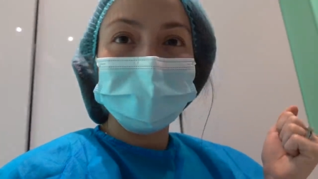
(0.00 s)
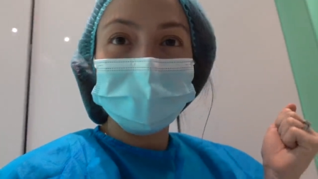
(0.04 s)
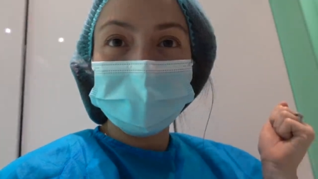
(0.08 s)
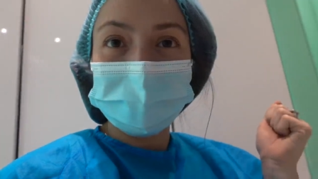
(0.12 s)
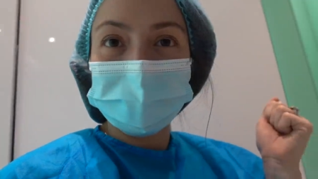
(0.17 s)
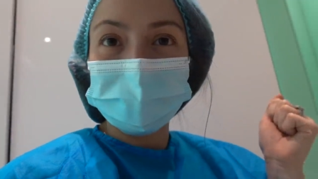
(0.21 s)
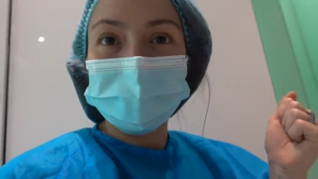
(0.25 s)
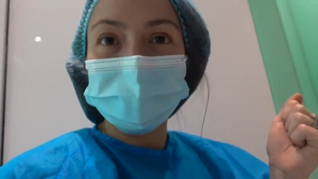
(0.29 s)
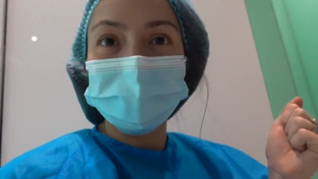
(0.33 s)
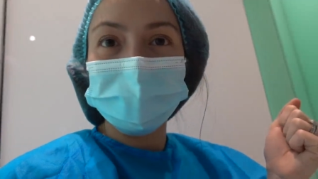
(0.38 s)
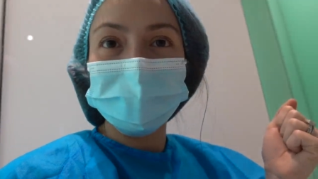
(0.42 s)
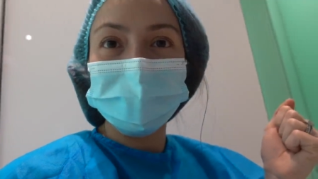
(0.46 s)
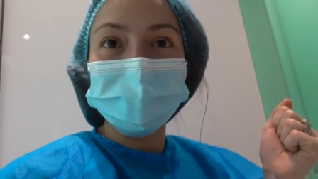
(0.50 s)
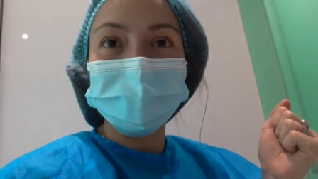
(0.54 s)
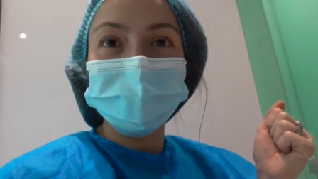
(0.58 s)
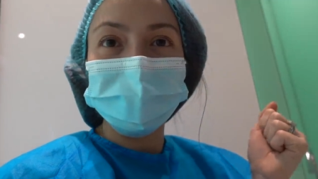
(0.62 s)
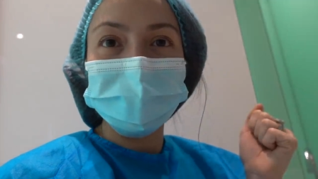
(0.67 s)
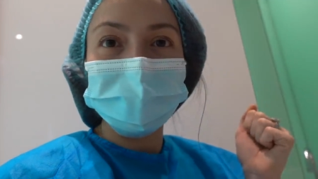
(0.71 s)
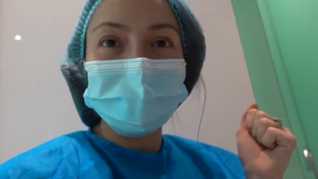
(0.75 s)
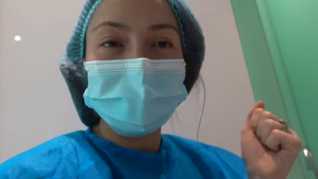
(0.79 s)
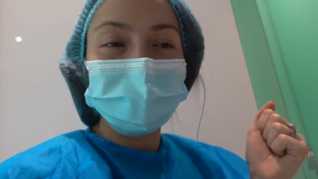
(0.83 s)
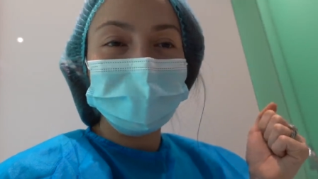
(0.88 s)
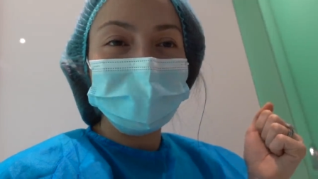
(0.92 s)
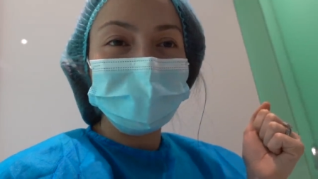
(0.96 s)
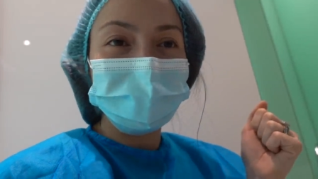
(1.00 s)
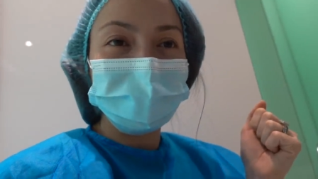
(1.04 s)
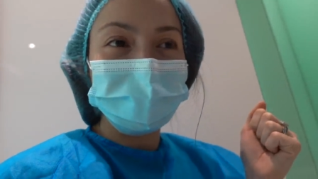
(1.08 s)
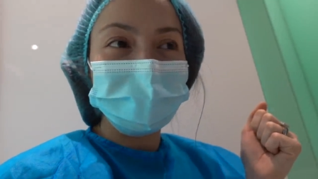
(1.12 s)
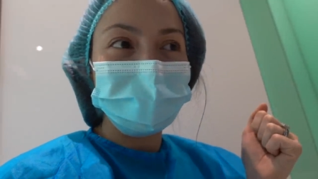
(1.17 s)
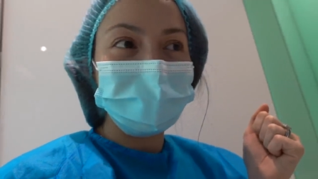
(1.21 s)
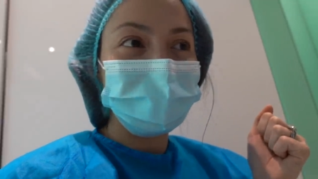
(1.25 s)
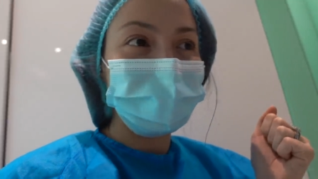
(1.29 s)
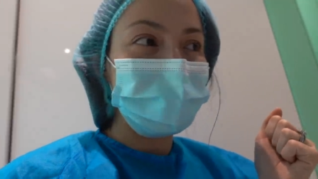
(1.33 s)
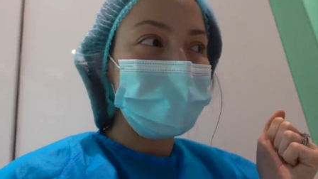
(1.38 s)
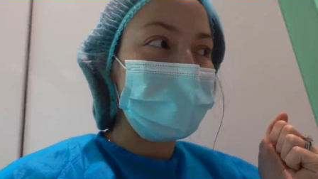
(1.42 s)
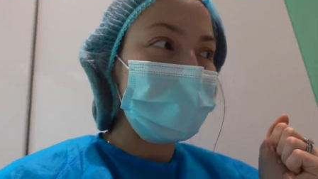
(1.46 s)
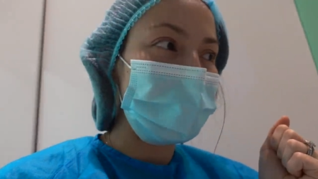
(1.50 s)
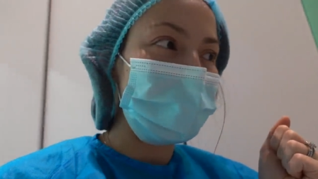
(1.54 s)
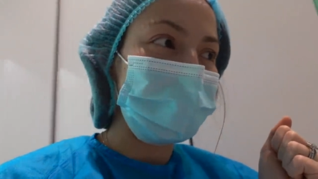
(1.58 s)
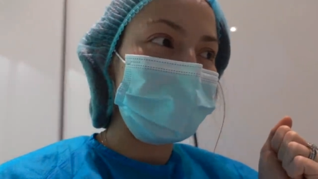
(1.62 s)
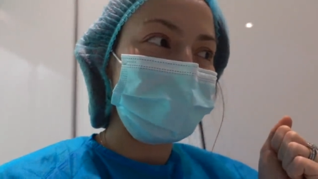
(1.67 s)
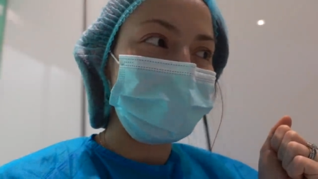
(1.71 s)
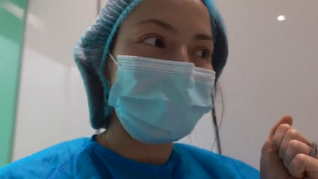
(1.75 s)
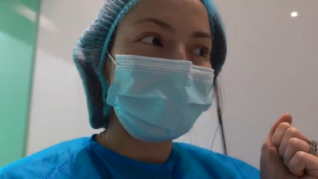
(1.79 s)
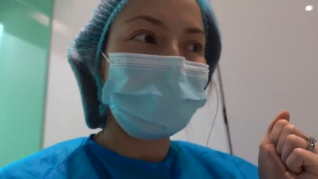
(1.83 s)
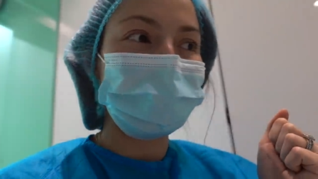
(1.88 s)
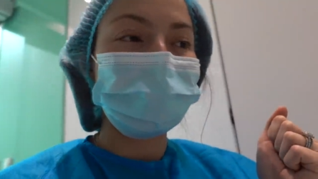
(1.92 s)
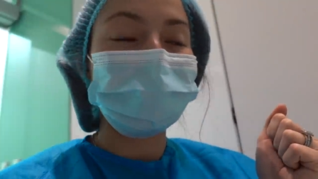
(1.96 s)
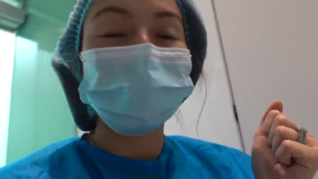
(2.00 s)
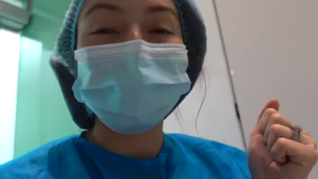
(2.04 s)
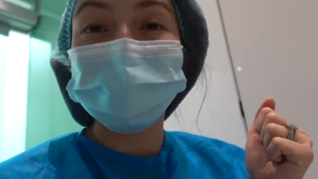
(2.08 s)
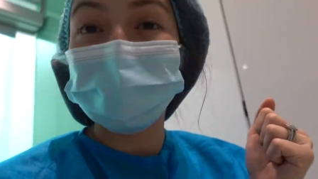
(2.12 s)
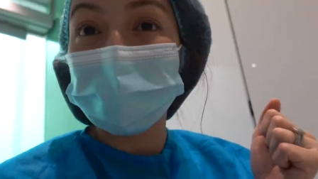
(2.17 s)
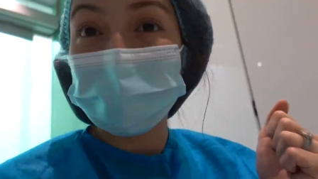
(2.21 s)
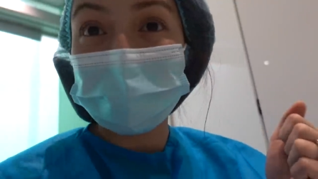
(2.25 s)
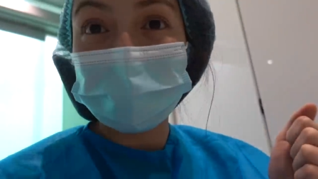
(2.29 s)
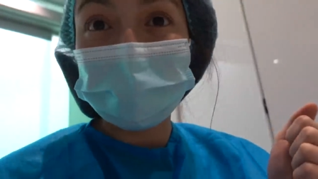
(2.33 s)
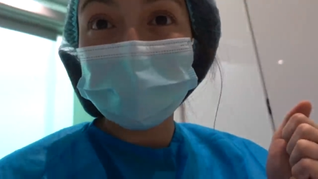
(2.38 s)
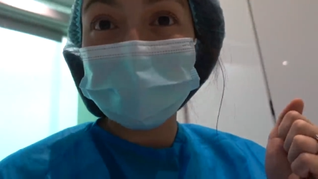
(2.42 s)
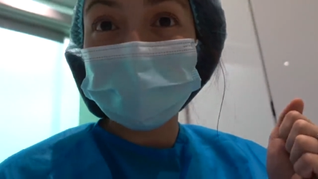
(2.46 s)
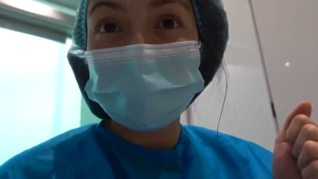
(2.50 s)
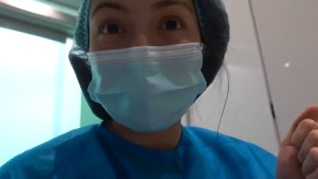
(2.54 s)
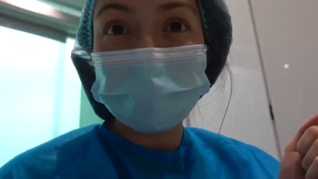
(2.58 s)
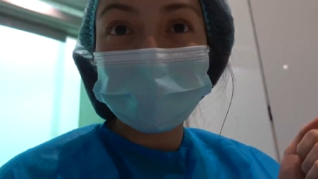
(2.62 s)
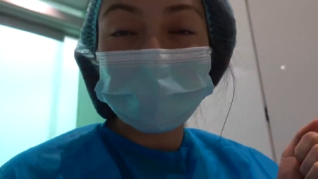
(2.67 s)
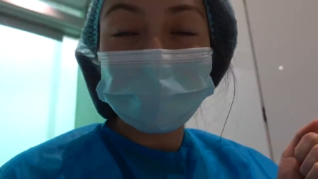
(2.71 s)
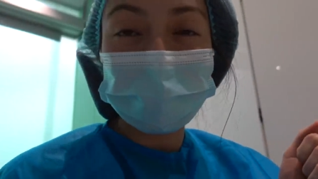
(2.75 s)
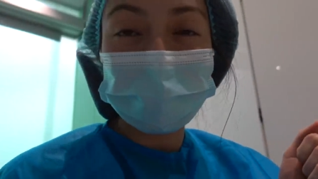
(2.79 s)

her teeth will be removed. Um, very brave